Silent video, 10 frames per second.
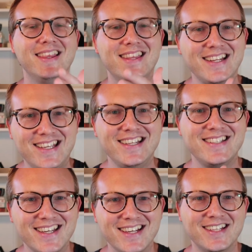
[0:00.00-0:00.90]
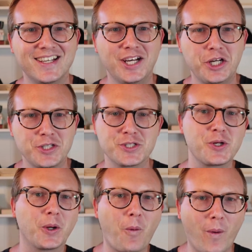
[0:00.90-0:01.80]
that he did to
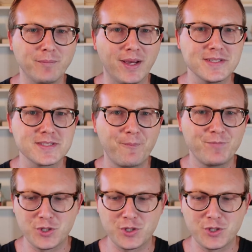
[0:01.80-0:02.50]
start Coinbase.